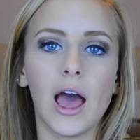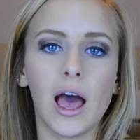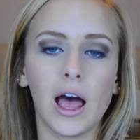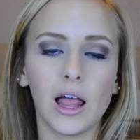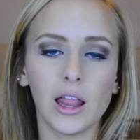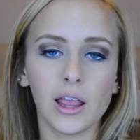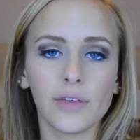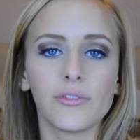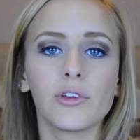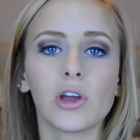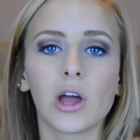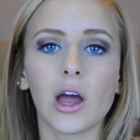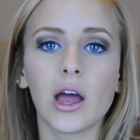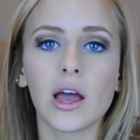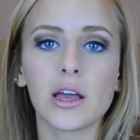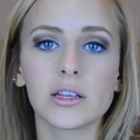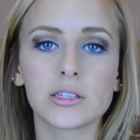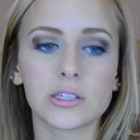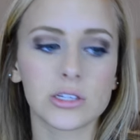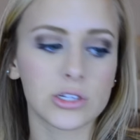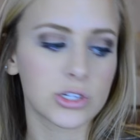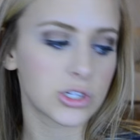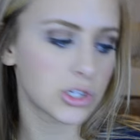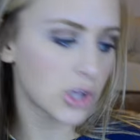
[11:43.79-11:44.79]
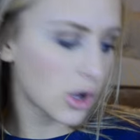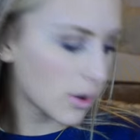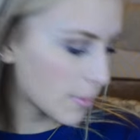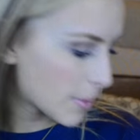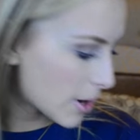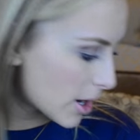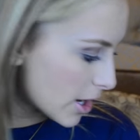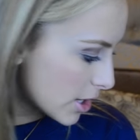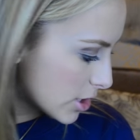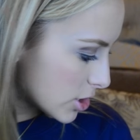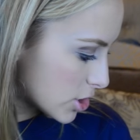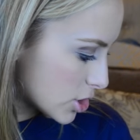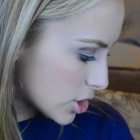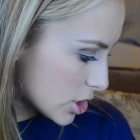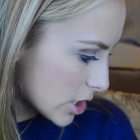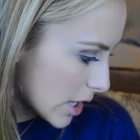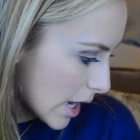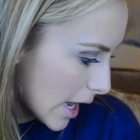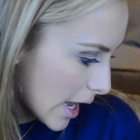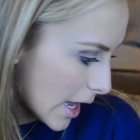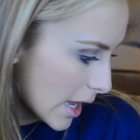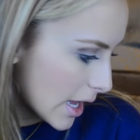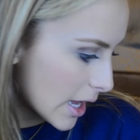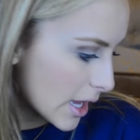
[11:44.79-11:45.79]
I love you guys so much,
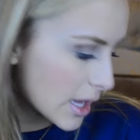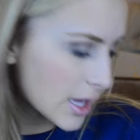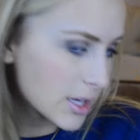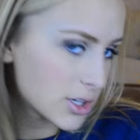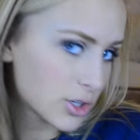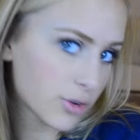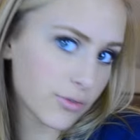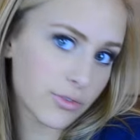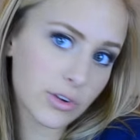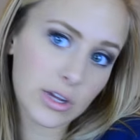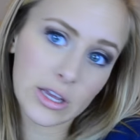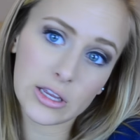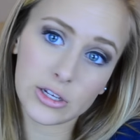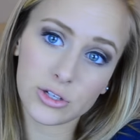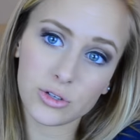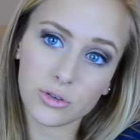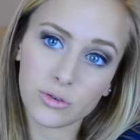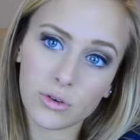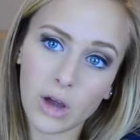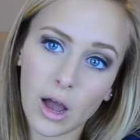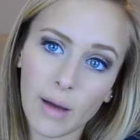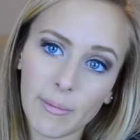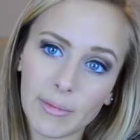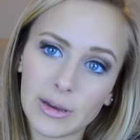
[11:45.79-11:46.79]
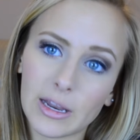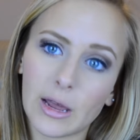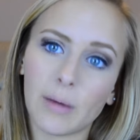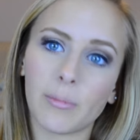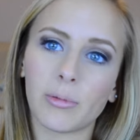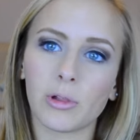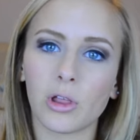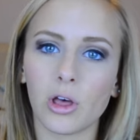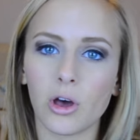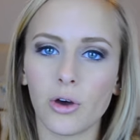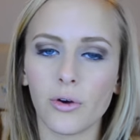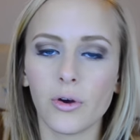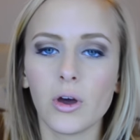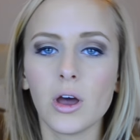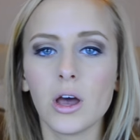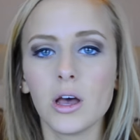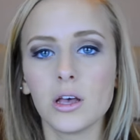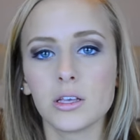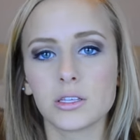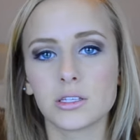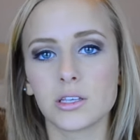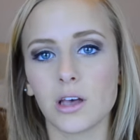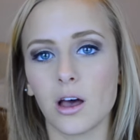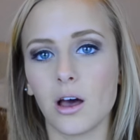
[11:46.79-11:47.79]
and don't forget to comment down below
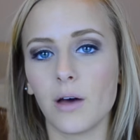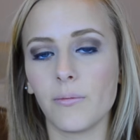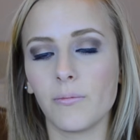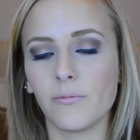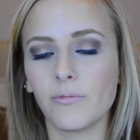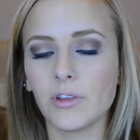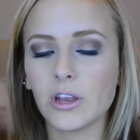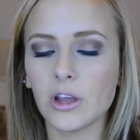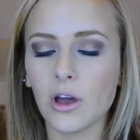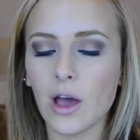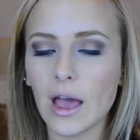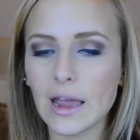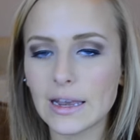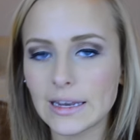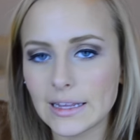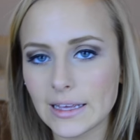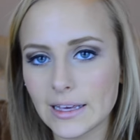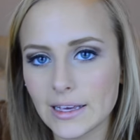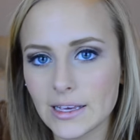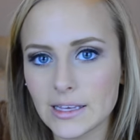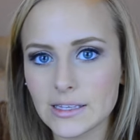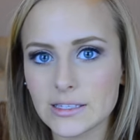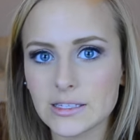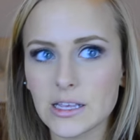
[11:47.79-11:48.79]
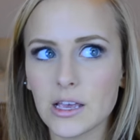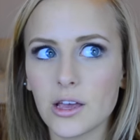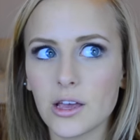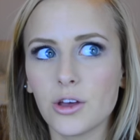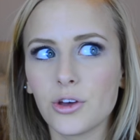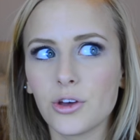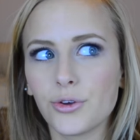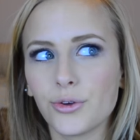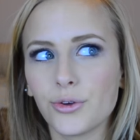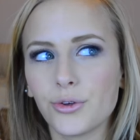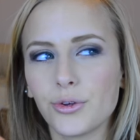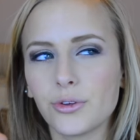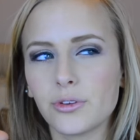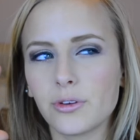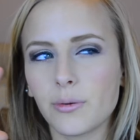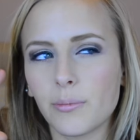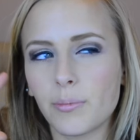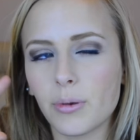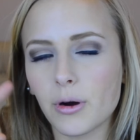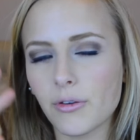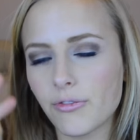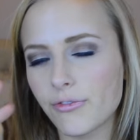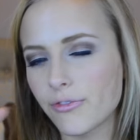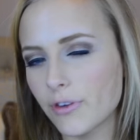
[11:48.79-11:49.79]
some video ideas,
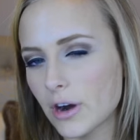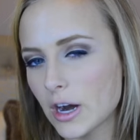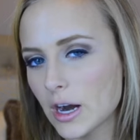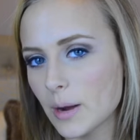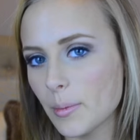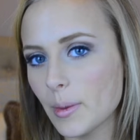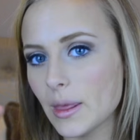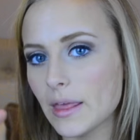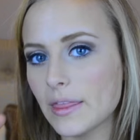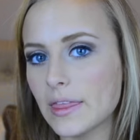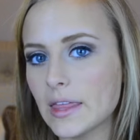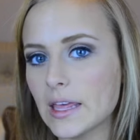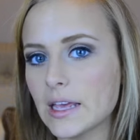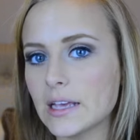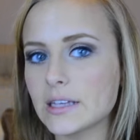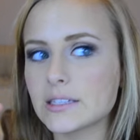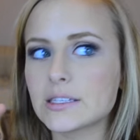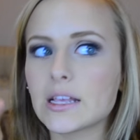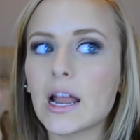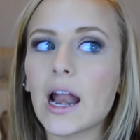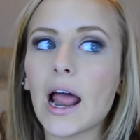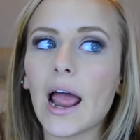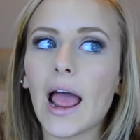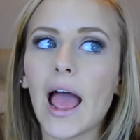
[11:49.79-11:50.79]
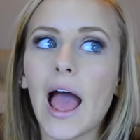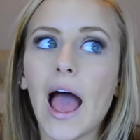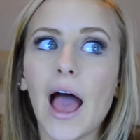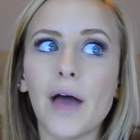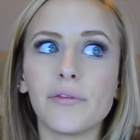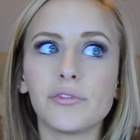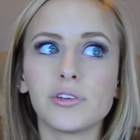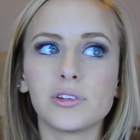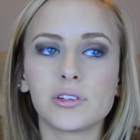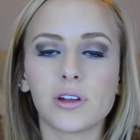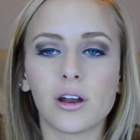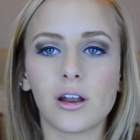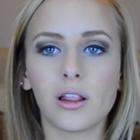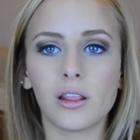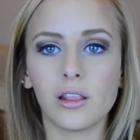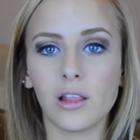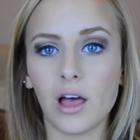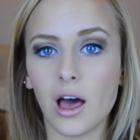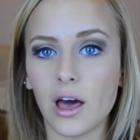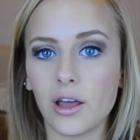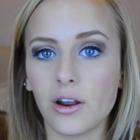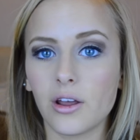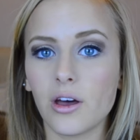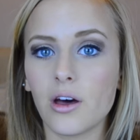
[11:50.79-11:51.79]
preferably things that I haven't done a
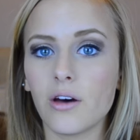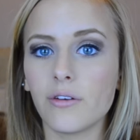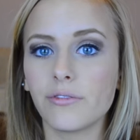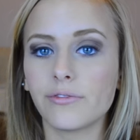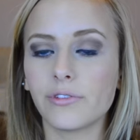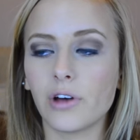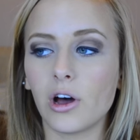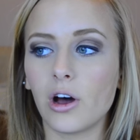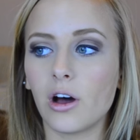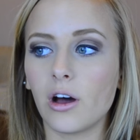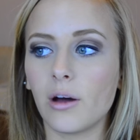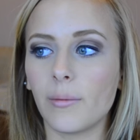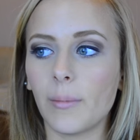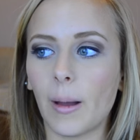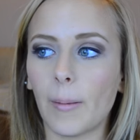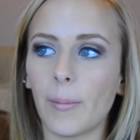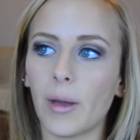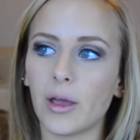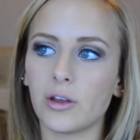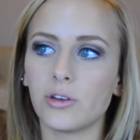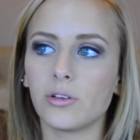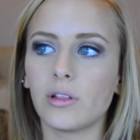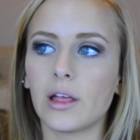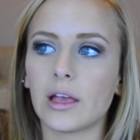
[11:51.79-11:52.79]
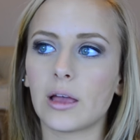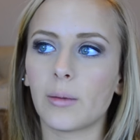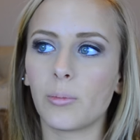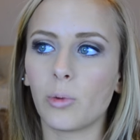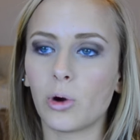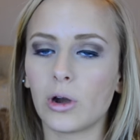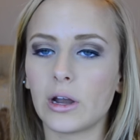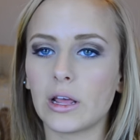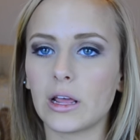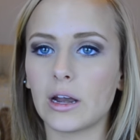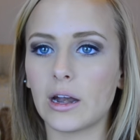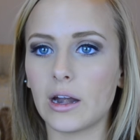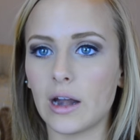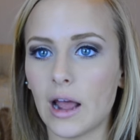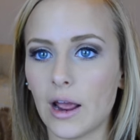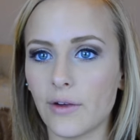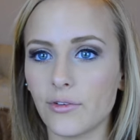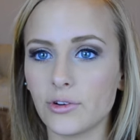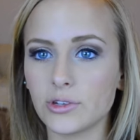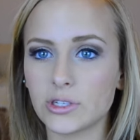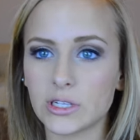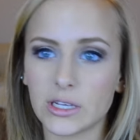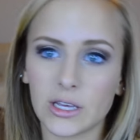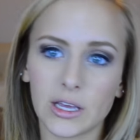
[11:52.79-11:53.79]
lot of. Um, I might do like a morning and a night
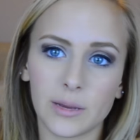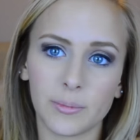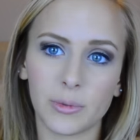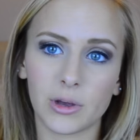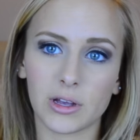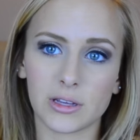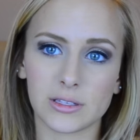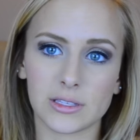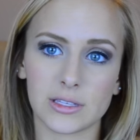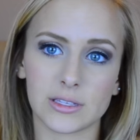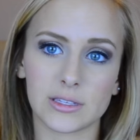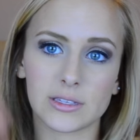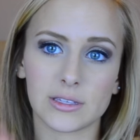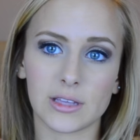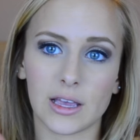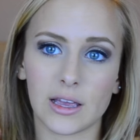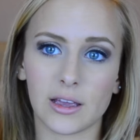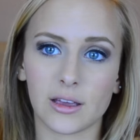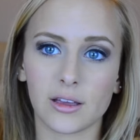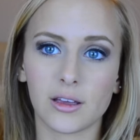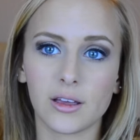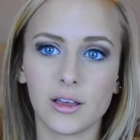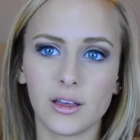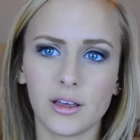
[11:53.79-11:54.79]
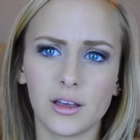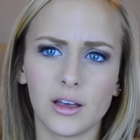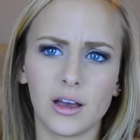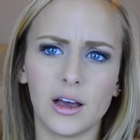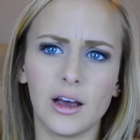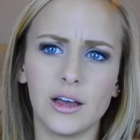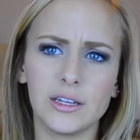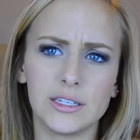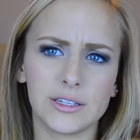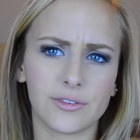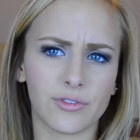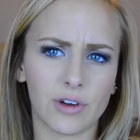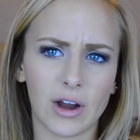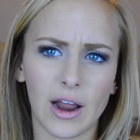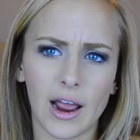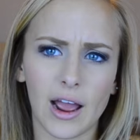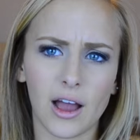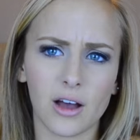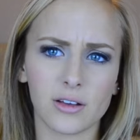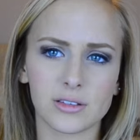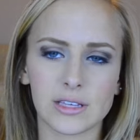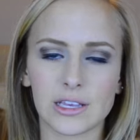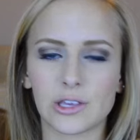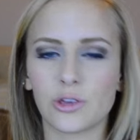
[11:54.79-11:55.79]
routine because this is like a different
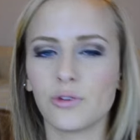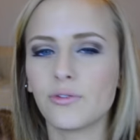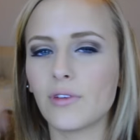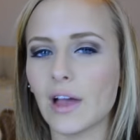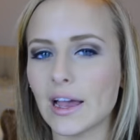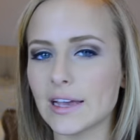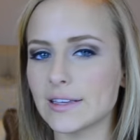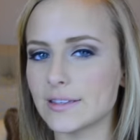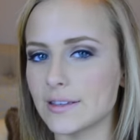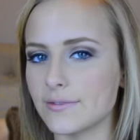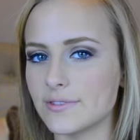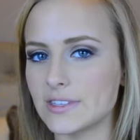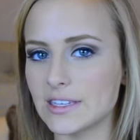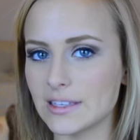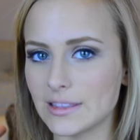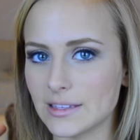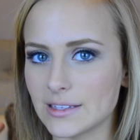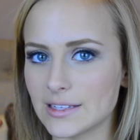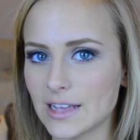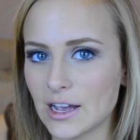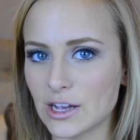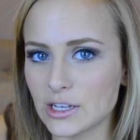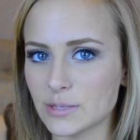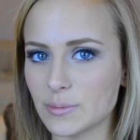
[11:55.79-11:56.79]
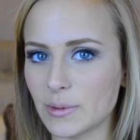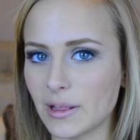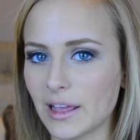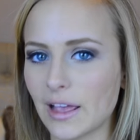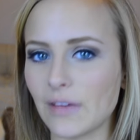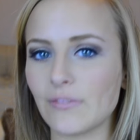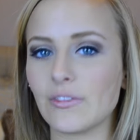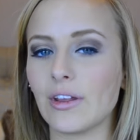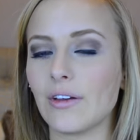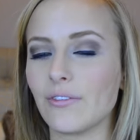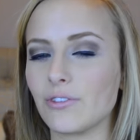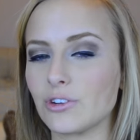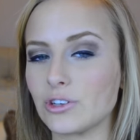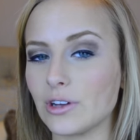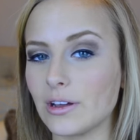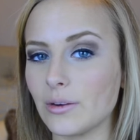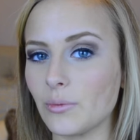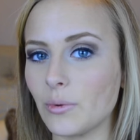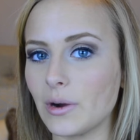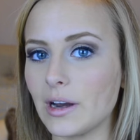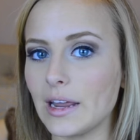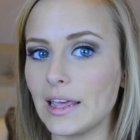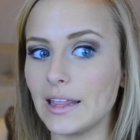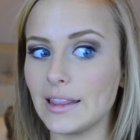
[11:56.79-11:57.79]
house. Like you guys have seen this house, but like I've never done
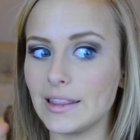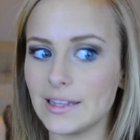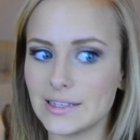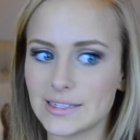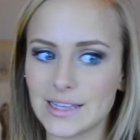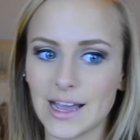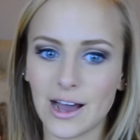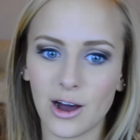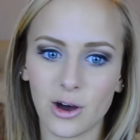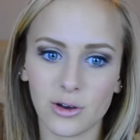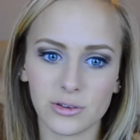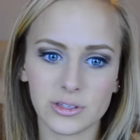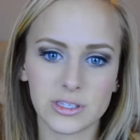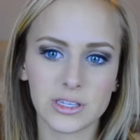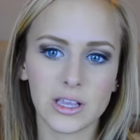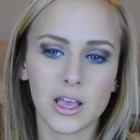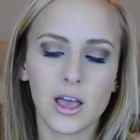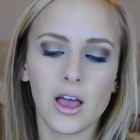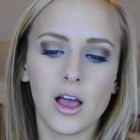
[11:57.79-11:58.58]
one in this house.